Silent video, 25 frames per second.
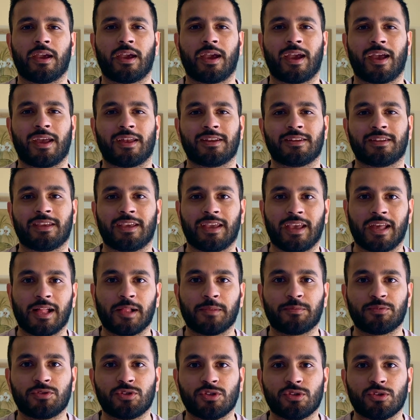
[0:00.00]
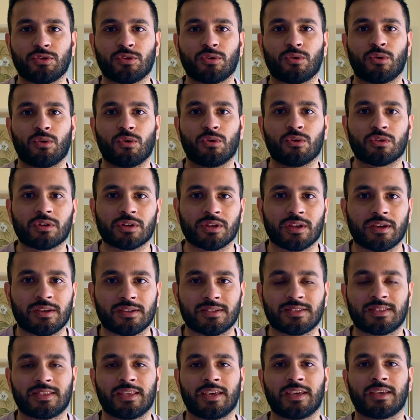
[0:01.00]
And it helps you
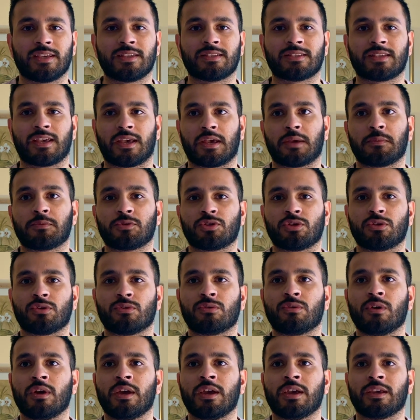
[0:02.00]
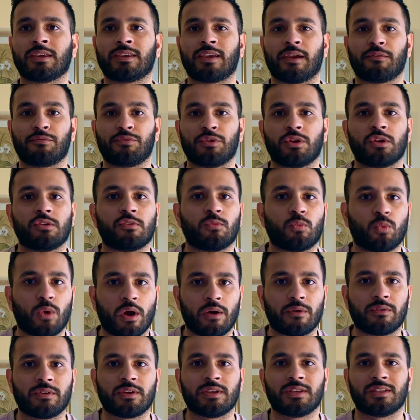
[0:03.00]
organize things, it helps you get rid of
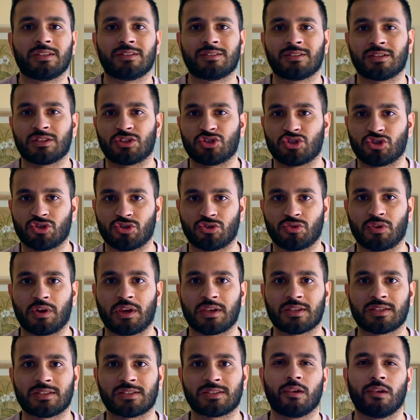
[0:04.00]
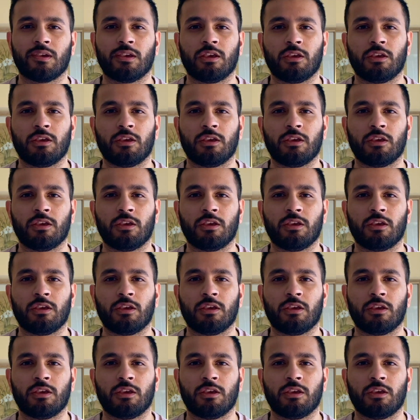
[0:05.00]
worries, stress.